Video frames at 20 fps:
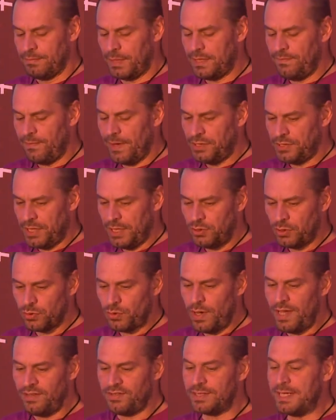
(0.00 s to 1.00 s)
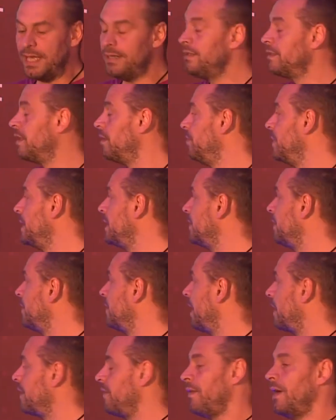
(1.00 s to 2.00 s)
But if I change the question a little bit,
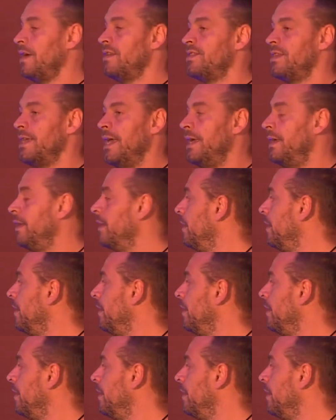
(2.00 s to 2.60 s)
and if I say,